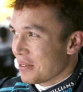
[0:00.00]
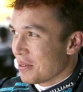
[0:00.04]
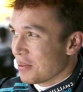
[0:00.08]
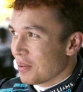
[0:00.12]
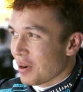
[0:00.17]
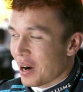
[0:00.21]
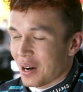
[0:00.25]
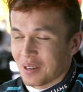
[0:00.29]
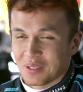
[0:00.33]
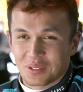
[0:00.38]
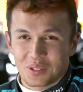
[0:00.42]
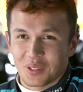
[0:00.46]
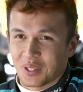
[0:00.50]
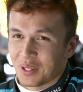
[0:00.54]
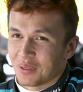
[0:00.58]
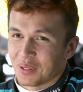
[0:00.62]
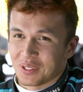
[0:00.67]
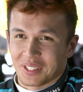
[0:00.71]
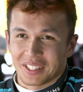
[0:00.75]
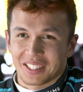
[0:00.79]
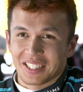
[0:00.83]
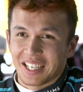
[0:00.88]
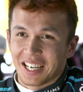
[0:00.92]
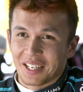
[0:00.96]
what I was doing
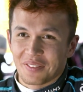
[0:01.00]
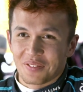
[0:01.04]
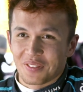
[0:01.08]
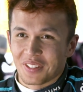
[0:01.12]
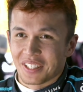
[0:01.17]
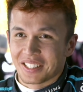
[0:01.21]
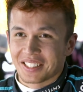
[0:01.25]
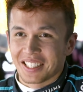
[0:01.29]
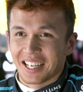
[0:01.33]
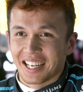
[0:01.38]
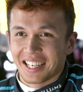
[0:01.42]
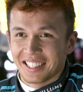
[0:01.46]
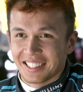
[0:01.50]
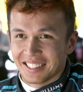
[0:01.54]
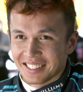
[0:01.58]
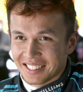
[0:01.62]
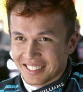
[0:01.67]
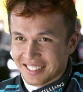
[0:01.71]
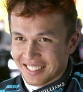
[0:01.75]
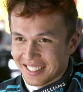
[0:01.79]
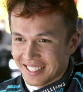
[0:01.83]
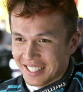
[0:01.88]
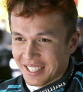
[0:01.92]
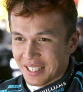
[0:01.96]
wasn't kind for the
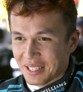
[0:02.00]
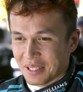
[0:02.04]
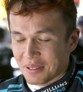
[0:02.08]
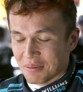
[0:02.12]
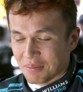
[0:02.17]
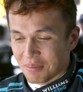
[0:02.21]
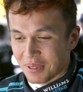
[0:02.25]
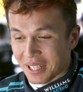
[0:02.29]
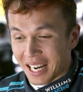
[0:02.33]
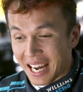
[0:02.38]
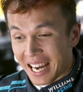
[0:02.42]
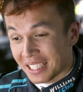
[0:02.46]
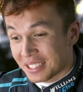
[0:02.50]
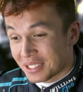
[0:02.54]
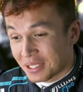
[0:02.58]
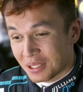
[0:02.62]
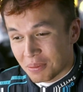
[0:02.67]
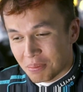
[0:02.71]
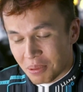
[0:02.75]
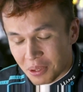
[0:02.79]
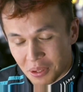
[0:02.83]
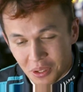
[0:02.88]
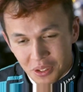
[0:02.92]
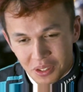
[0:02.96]
tyres, but I had
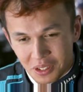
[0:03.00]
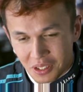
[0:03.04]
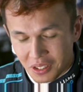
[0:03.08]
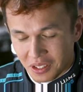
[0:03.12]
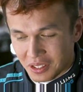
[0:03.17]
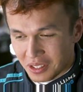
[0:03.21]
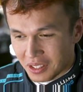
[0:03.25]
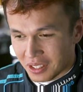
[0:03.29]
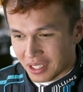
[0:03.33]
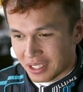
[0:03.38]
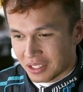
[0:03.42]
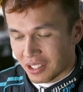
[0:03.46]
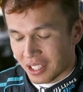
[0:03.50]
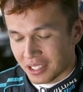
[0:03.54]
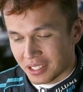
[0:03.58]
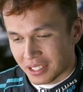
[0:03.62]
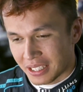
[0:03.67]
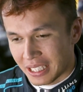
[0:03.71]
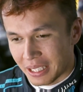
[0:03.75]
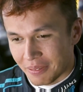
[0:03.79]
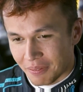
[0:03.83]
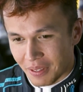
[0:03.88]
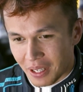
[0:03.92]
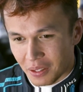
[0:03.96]
to push to try
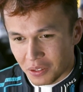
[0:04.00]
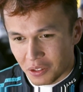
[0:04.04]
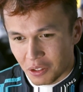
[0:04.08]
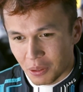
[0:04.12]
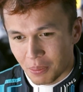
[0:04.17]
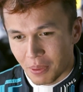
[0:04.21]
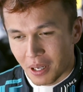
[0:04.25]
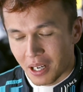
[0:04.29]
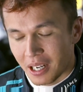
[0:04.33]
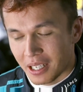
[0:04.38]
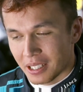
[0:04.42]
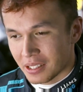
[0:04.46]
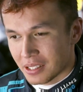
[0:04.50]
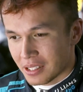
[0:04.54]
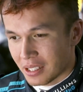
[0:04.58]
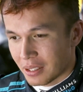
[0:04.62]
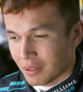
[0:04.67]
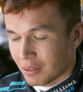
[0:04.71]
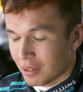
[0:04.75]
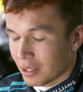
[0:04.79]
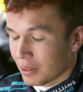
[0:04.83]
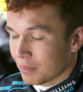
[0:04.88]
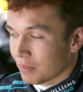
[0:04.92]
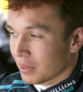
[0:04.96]
to keep Valtteri behind.
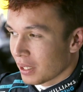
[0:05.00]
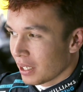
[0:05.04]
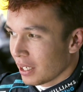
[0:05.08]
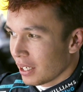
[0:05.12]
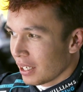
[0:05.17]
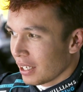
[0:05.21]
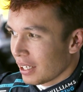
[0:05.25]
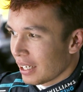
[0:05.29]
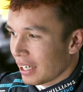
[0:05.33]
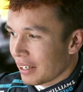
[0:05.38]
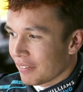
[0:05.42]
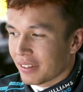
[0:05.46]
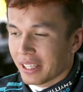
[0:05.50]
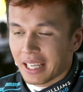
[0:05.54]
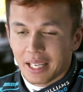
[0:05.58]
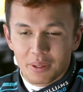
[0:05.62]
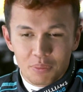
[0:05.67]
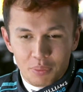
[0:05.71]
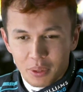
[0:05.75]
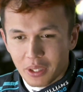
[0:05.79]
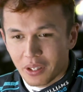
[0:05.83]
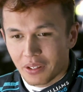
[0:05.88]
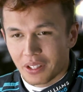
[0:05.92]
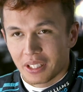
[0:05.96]
So in the
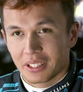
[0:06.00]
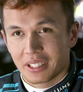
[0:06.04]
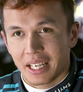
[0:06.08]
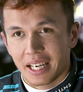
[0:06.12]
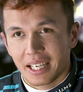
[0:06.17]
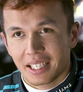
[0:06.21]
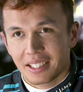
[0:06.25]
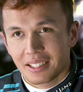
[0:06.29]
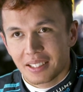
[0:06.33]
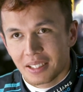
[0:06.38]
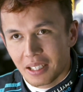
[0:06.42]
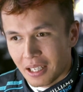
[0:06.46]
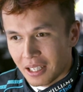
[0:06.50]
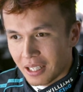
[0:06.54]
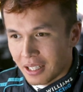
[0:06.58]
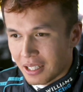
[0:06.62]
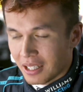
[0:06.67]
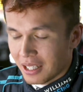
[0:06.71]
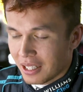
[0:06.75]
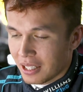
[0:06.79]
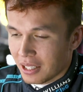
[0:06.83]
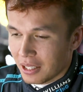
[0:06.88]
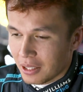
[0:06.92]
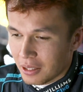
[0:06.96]
end, we got the dig.
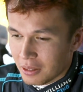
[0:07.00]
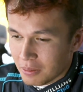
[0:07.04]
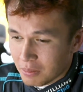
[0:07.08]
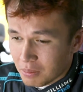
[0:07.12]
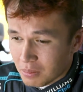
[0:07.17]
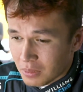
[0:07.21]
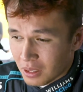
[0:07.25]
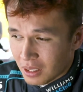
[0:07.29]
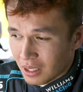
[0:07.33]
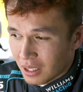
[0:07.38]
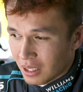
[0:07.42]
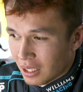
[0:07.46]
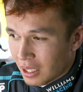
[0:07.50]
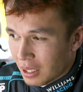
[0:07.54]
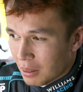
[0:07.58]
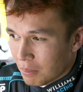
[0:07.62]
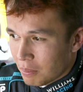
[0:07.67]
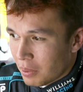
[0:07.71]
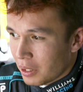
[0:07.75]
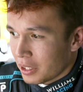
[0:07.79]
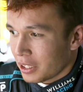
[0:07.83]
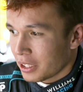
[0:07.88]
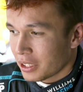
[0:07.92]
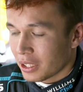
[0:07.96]

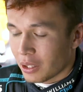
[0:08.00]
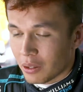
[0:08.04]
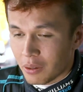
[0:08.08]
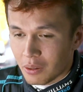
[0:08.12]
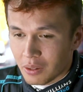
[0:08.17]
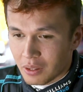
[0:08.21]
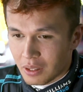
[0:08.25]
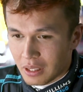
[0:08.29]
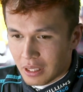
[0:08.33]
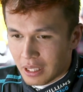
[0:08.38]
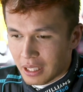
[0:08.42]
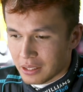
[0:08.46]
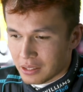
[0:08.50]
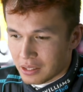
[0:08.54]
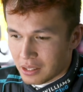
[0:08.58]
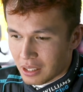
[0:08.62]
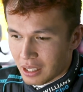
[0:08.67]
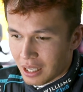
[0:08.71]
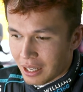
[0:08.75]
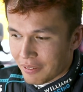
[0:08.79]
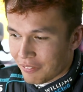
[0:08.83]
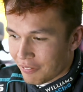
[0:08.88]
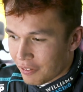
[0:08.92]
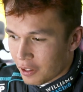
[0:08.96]
But you know, it's
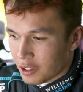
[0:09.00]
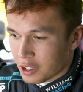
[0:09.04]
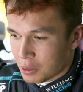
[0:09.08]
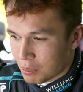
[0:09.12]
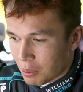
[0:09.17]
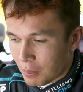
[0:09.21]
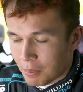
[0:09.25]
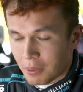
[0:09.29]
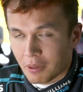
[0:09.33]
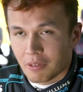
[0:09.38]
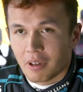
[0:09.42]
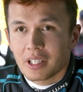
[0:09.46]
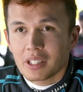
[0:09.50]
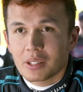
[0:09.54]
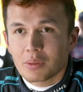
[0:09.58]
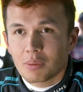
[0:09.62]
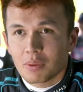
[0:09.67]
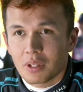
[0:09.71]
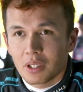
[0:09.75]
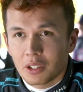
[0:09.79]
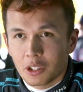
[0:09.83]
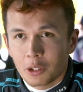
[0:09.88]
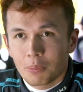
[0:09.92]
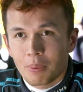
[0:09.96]
our first proper race
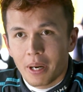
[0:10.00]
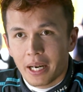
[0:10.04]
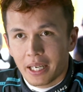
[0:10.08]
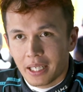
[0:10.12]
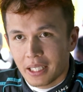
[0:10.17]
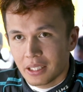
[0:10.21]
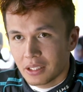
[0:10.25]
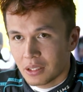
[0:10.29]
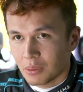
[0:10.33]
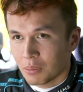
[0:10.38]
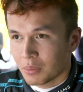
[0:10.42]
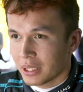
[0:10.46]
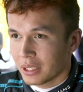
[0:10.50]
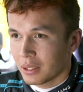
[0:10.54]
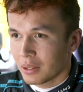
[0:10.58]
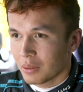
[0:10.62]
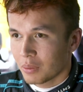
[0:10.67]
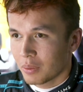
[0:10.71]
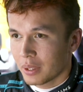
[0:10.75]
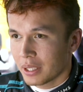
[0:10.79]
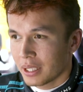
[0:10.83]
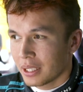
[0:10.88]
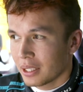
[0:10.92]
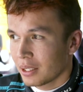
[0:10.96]
with a new package, and
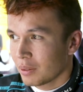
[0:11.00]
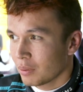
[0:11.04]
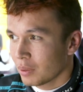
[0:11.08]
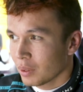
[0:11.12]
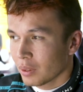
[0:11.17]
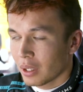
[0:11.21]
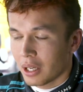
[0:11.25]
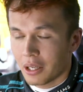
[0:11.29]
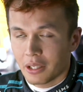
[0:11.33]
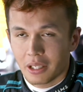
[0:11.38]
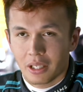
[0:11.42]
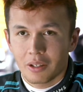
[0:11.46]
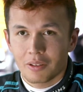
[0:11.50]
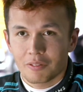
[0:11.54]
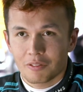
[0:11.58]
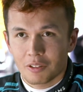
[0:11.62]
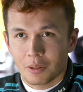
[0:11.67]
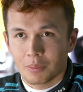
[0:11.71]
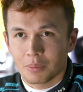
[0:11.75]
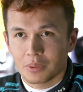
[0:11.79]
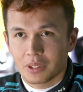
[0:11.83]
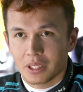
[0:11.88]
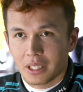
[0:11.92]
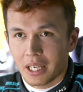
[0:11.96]
we'll learn a lot
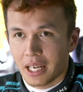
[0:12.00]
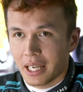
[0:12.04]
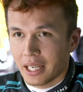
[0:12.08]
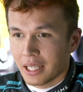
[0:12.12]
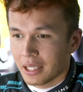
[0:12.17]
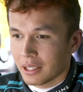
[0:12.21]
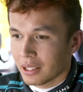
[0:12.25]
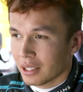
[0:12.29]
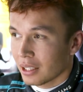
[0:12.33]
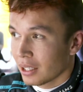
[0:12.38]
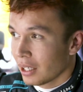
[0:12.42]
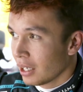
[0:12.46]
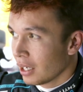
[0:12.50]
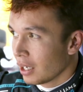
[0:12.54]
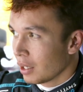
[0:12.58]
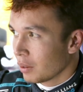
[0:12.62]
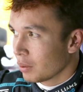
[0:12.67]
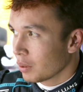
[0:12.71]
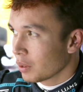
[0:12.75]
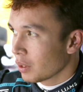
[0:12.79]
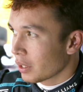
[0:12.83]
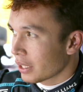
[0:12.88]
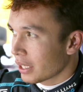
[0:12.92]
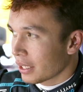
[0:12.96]
from today, and
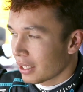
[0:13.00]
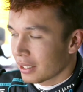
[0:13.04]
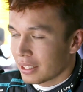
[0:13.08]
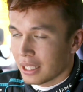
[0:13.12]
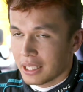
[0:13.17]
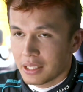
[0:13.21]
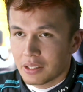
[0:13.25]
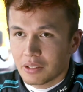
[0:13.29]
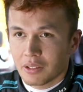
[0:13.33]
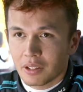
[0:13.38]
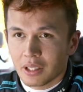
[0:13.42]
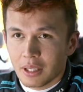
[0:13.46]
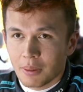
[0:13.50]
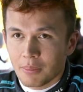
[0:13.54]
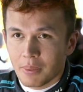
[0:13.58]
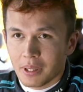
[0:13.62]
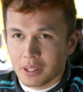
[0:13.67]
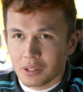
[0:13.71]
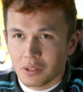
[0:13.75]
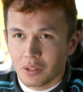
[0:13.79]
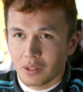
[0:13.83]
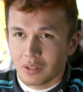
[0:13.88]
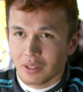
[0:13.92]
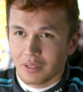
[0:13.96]
we'll look at the data and come
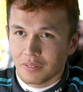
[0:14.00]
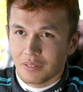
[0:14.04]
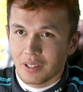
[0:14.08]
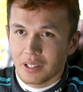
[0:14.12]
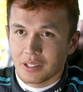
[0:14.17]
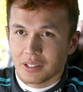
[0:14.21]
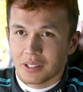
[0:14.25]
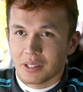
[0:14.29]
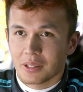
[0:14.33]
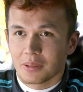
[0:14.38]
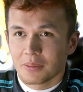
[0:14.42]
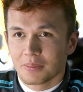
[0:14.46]
back stronger in France.